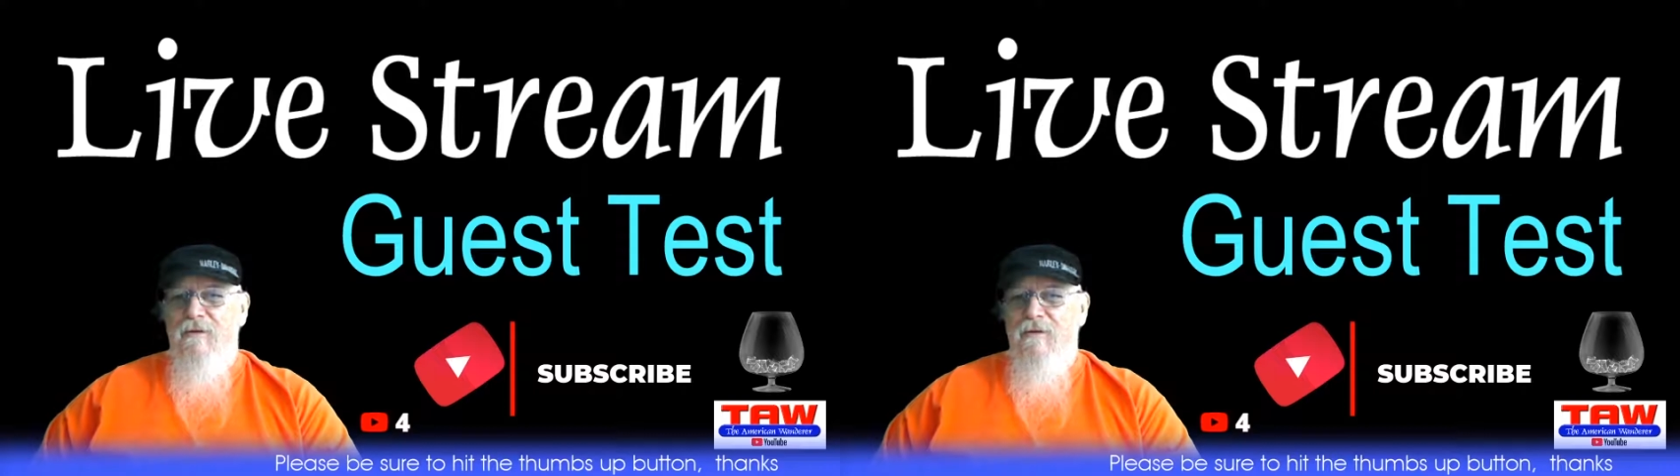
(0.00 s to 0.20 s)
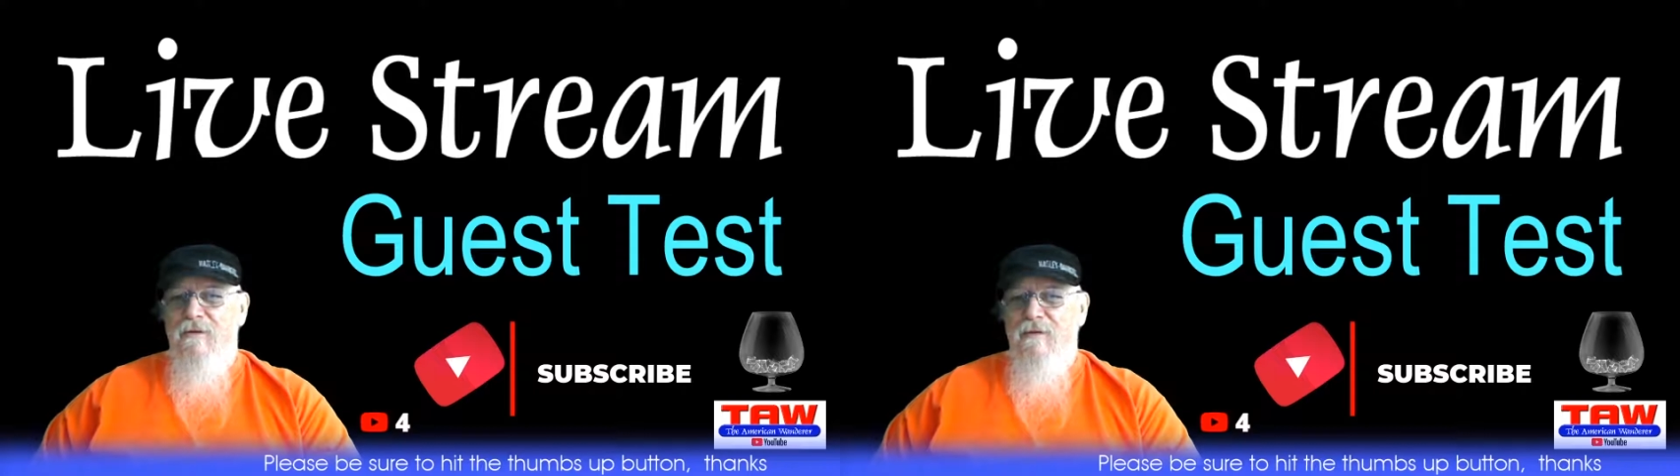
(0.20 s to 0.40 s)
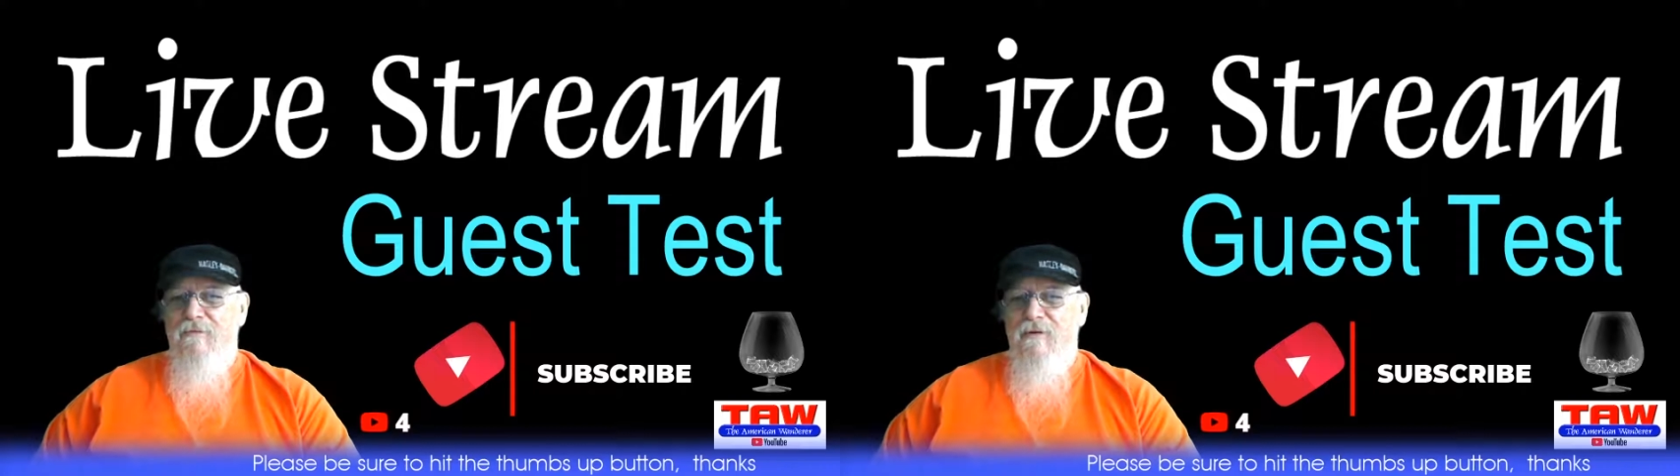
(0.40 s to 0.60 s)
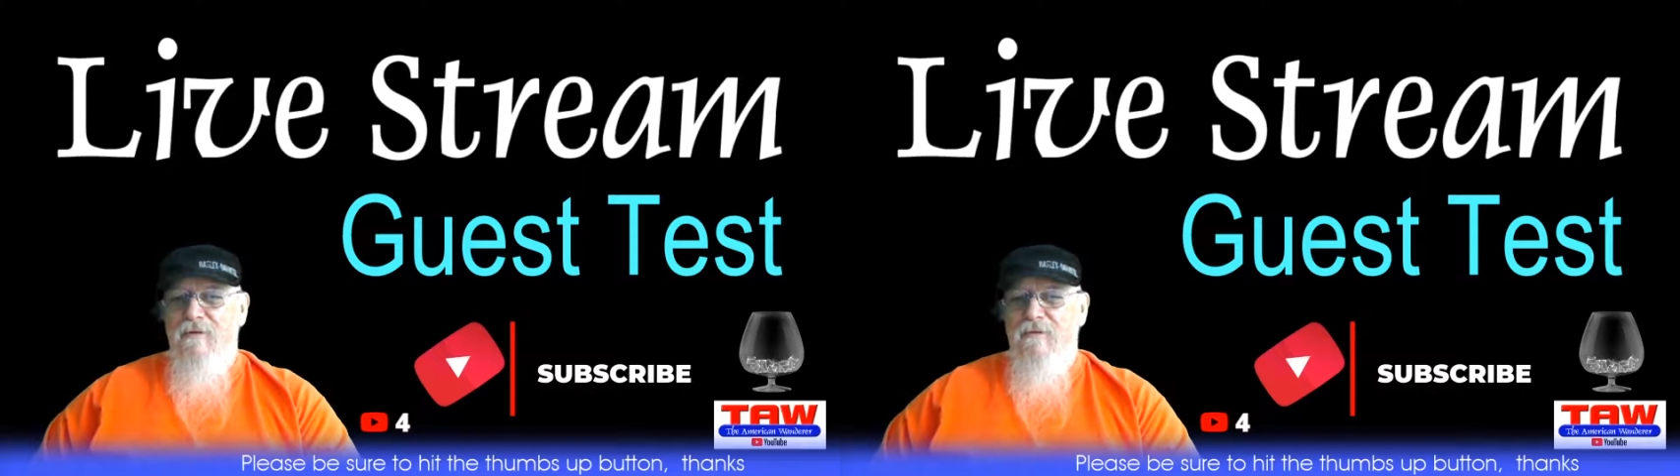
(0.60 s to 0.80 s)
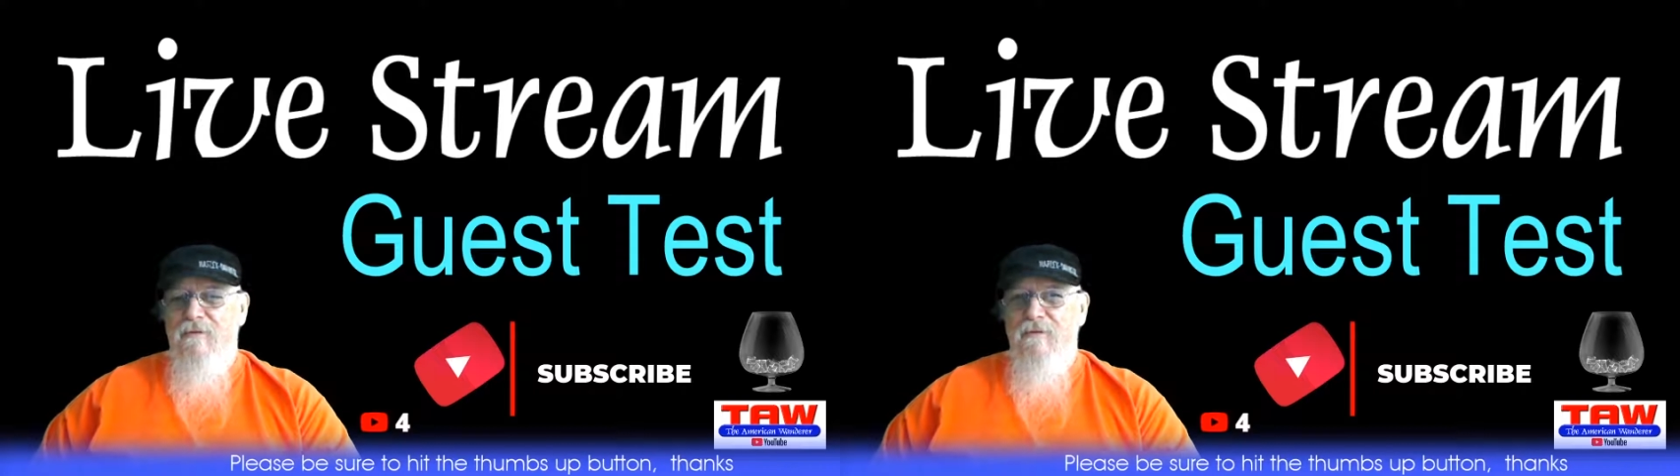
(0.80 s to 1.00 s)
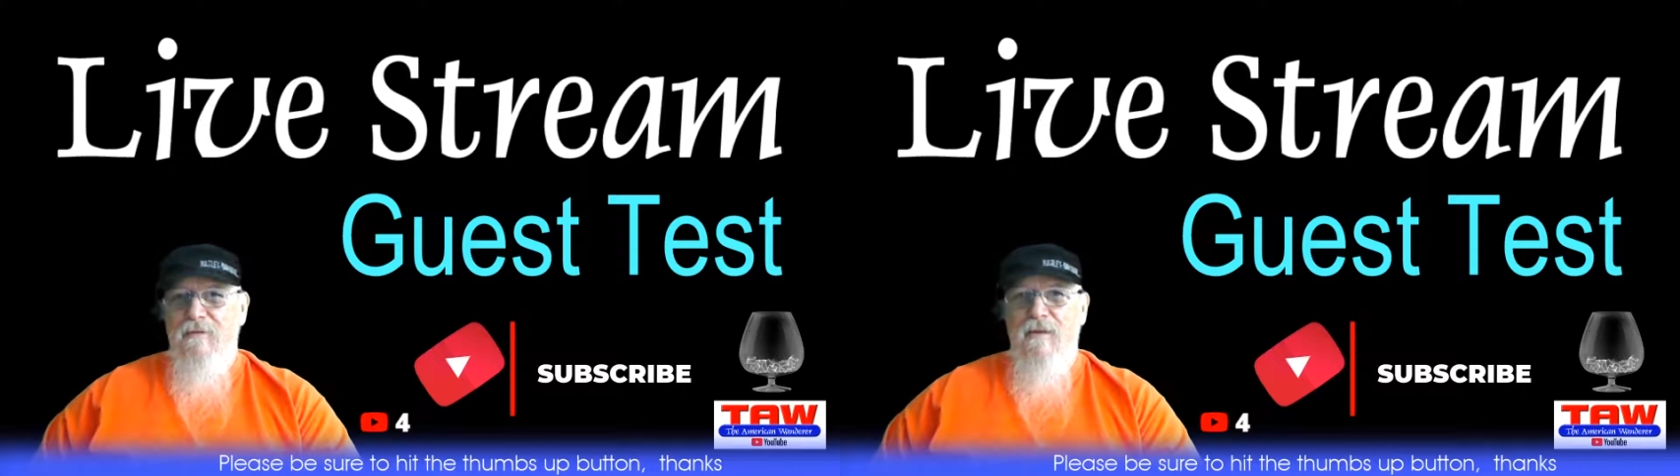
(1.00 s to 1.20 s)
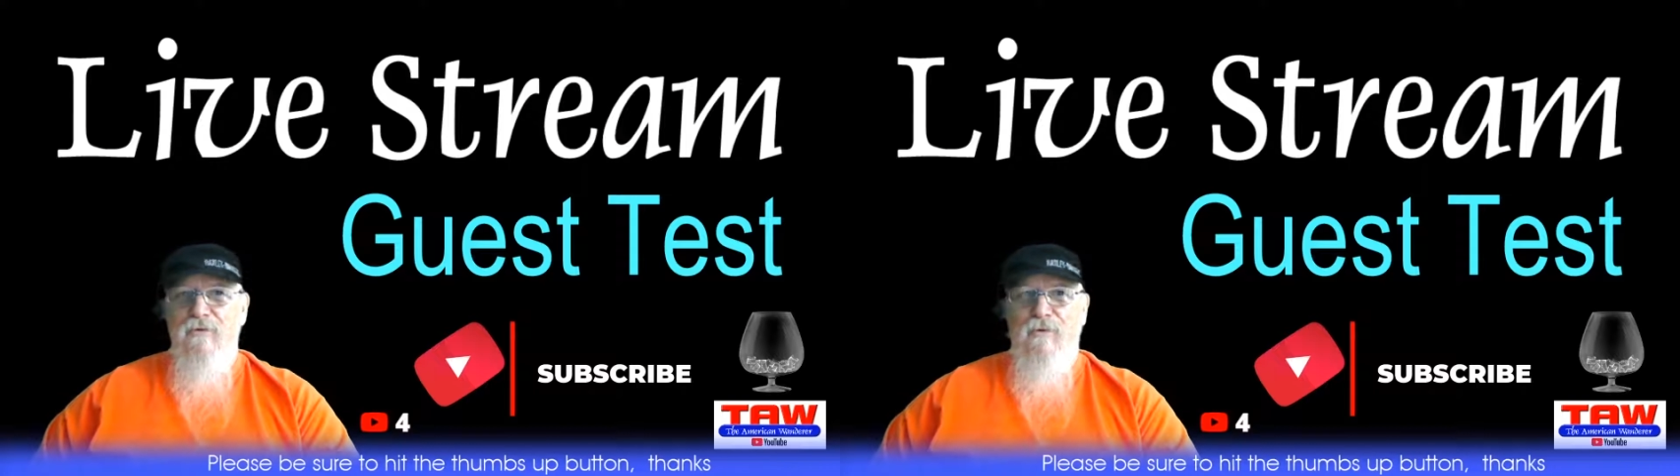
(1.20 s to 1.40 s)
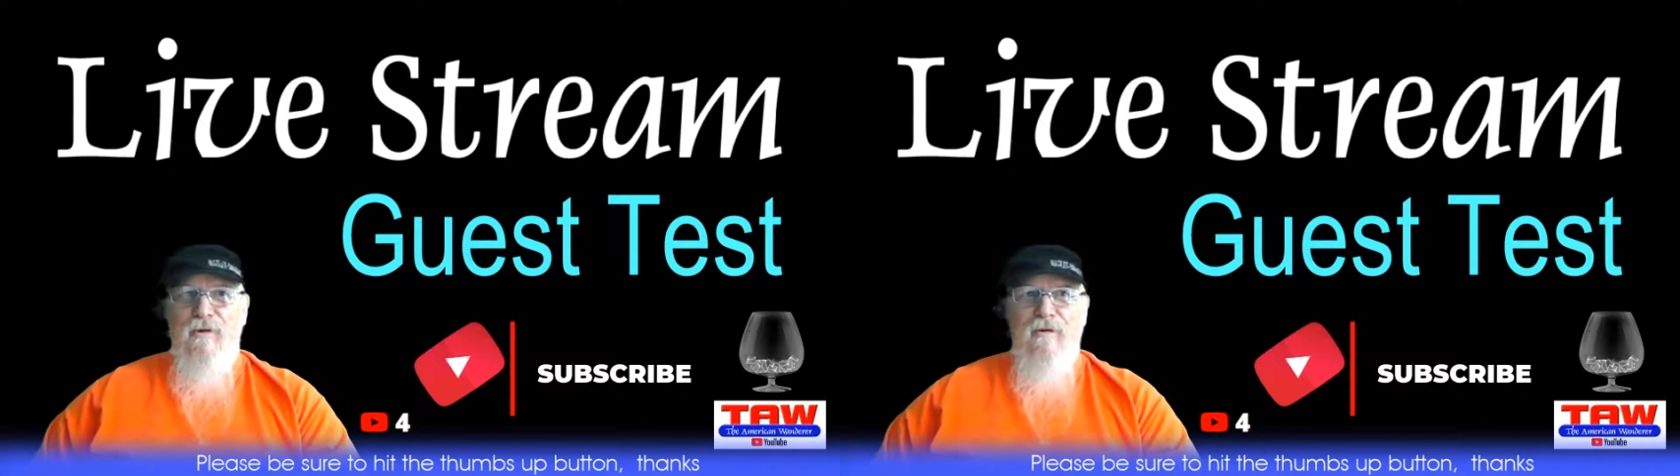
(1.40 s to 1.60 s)
to see if it
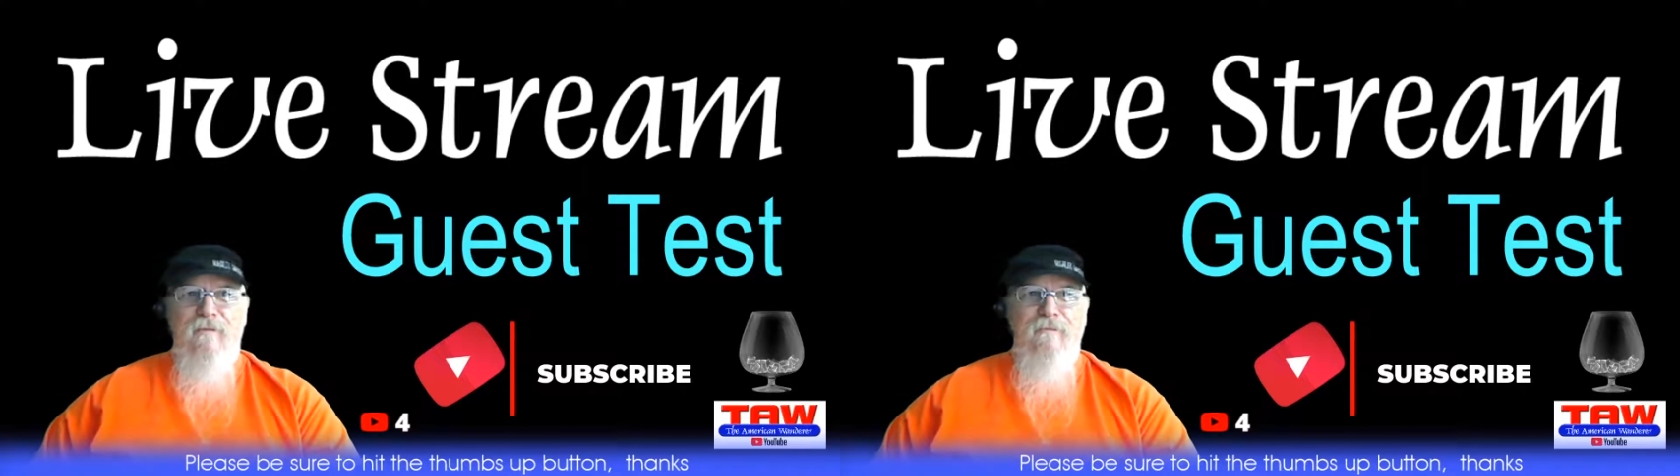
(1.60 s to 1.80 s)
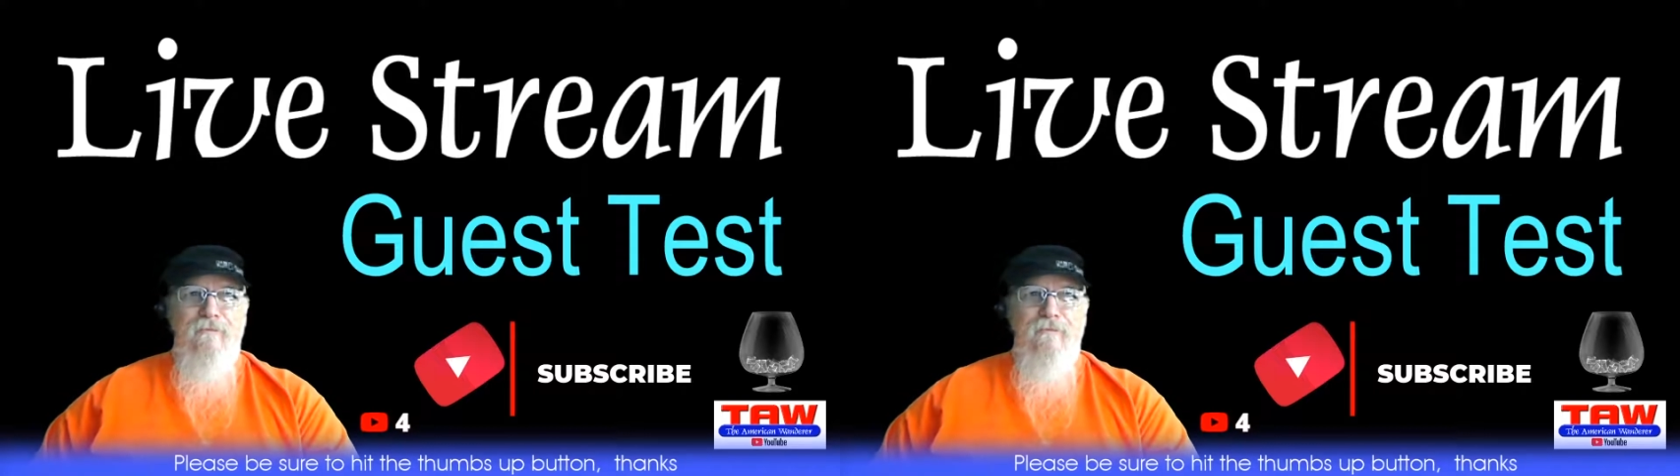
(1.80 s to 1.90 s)
does work.